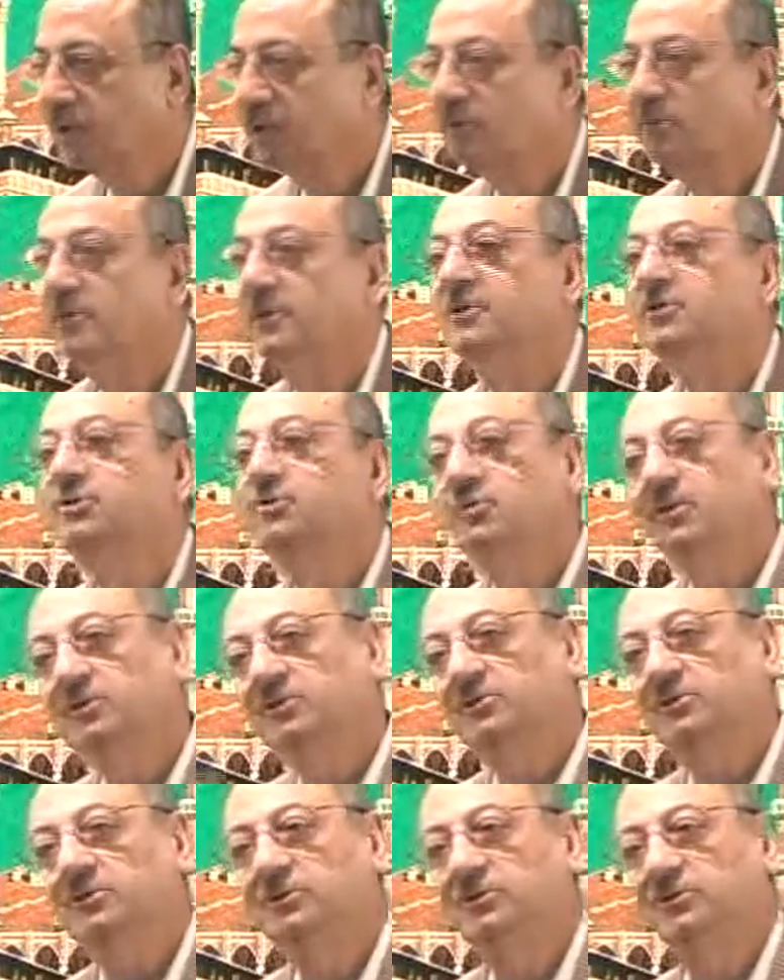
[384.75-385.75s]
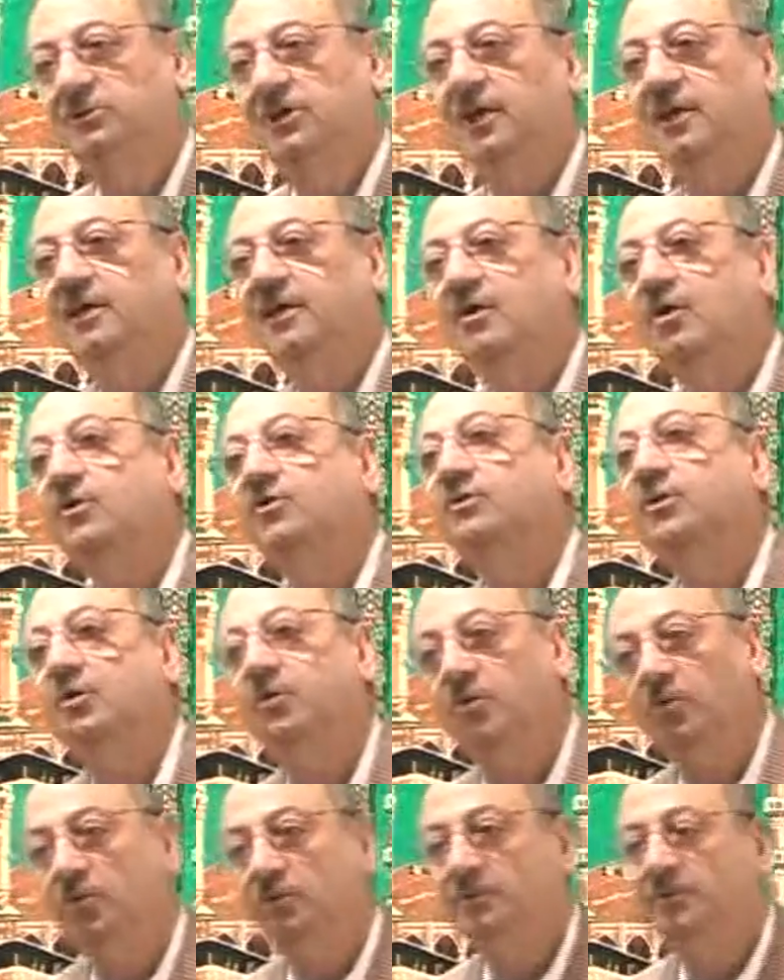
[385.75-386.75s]
When you will study on your
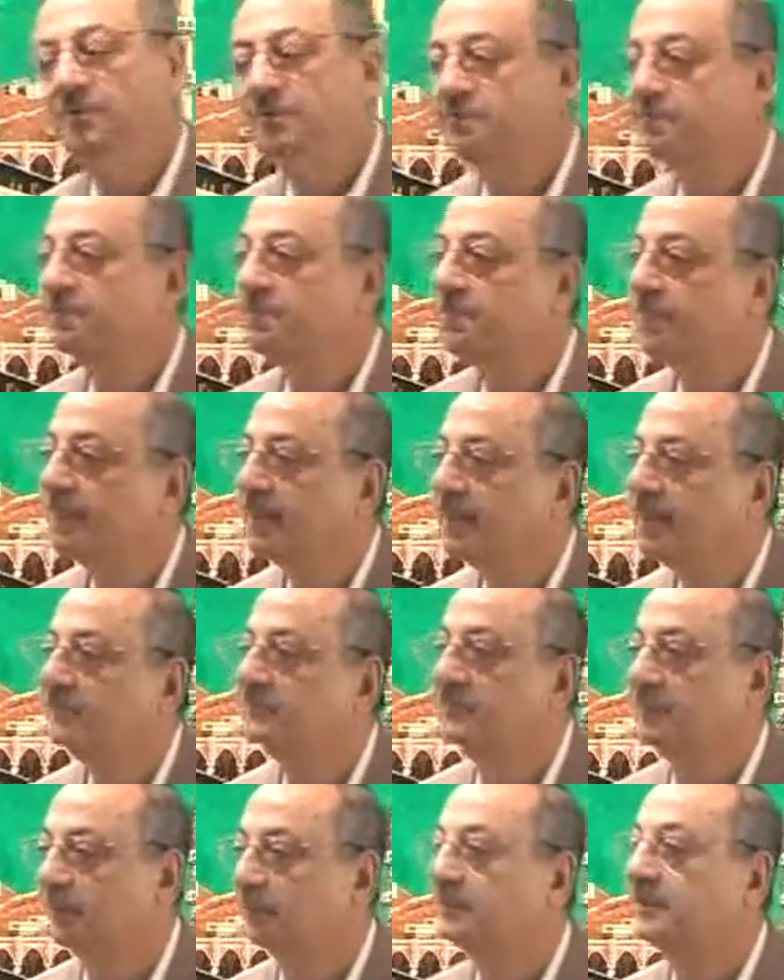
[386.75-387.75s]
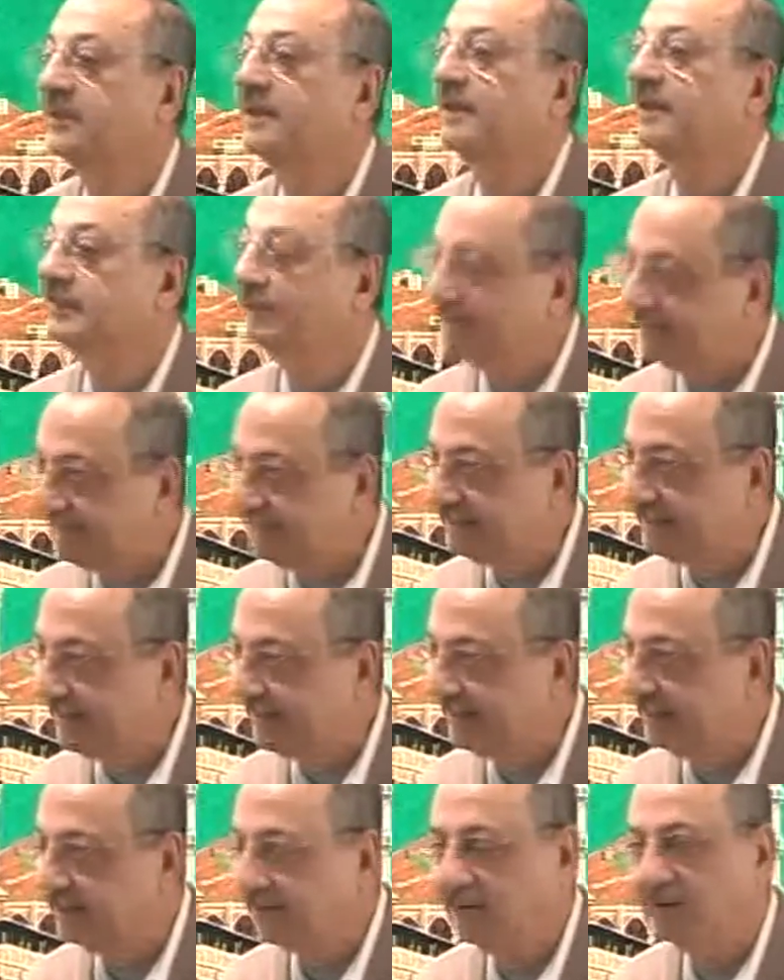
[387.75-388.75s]
own something in
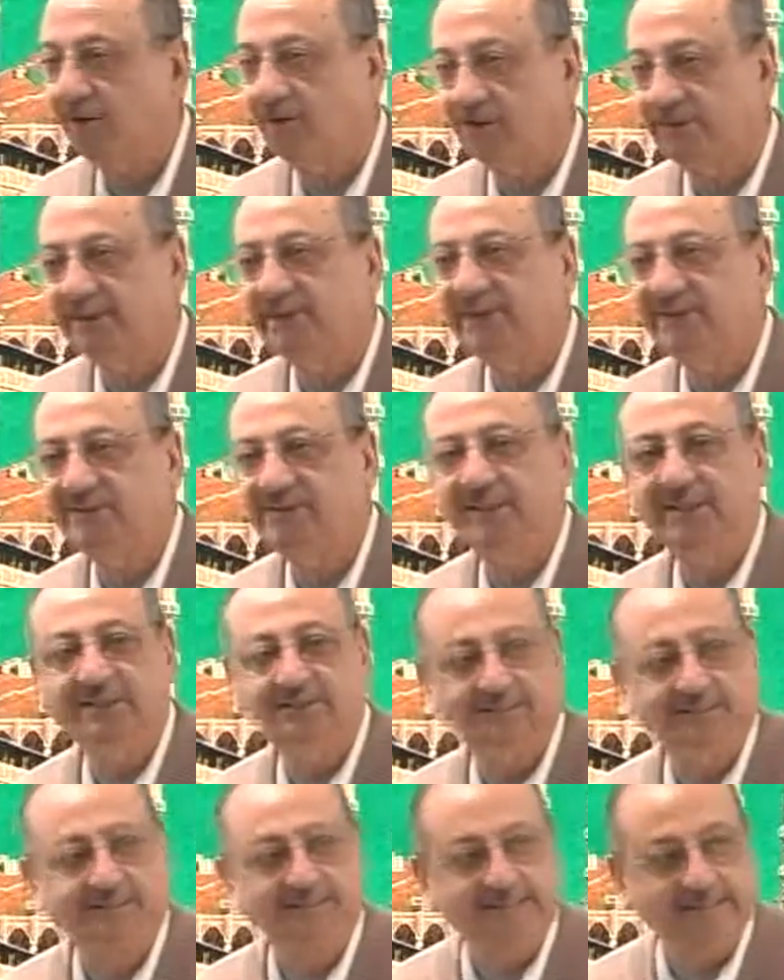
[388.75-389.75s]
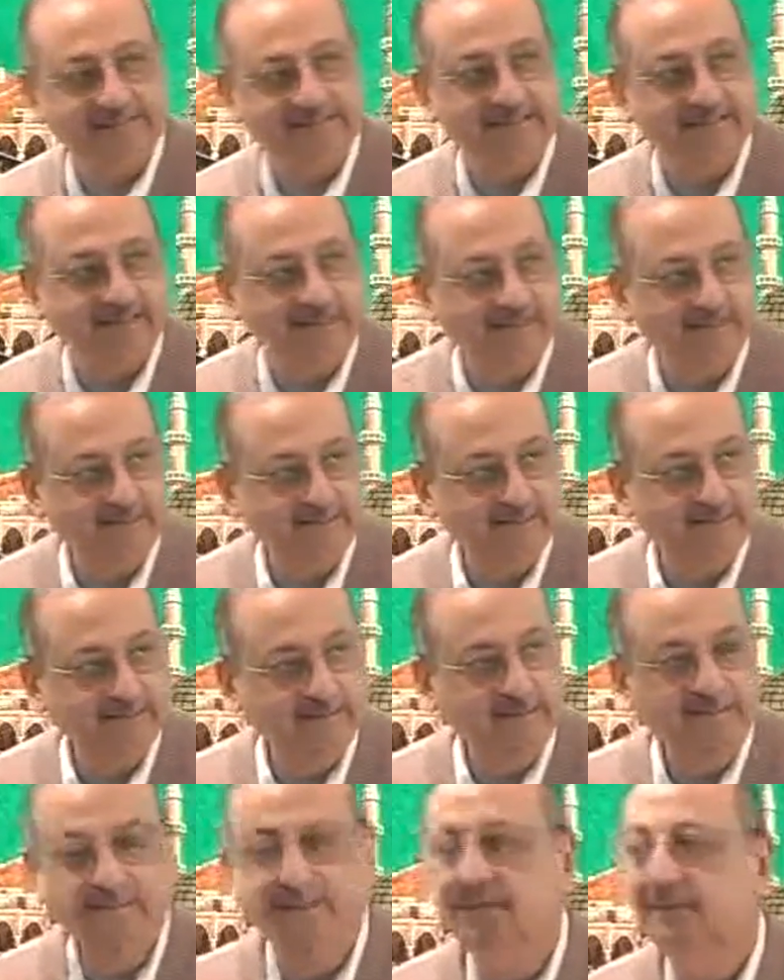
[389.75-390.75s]
detail, all these things in detail,
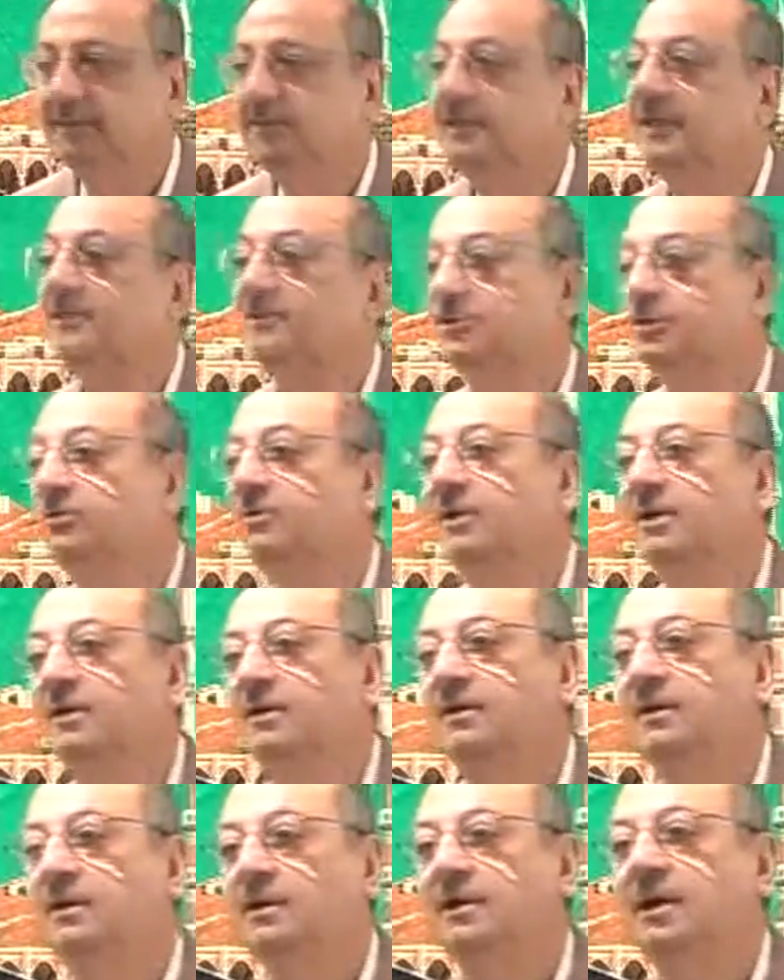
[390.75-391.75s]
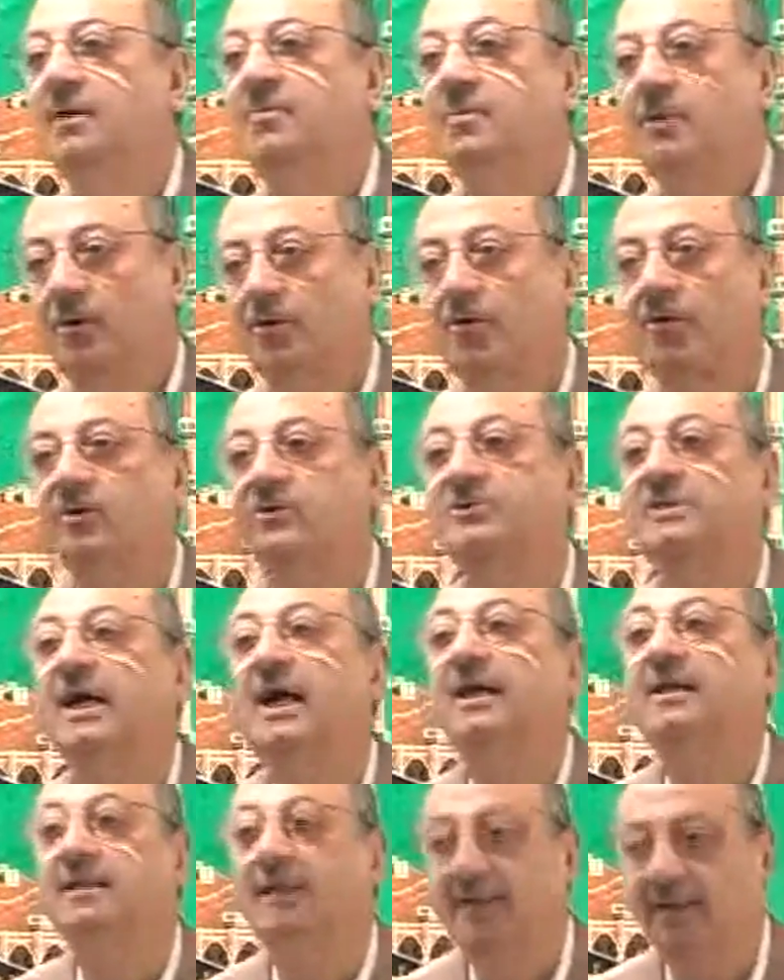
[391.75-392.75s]
then you will come across
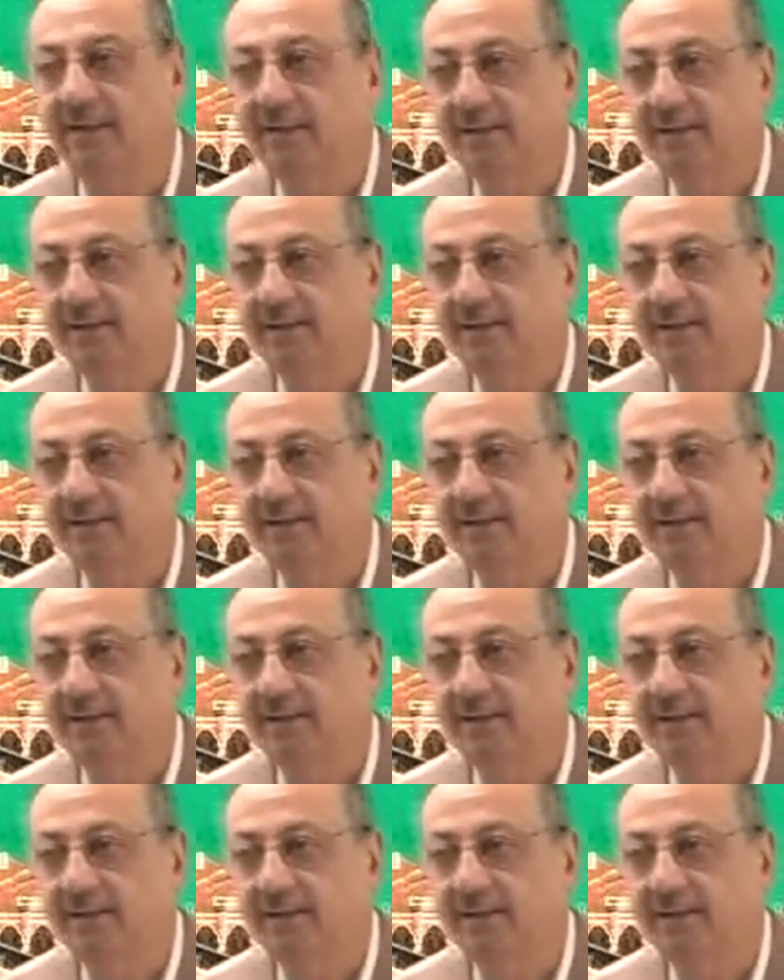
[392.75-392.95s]
other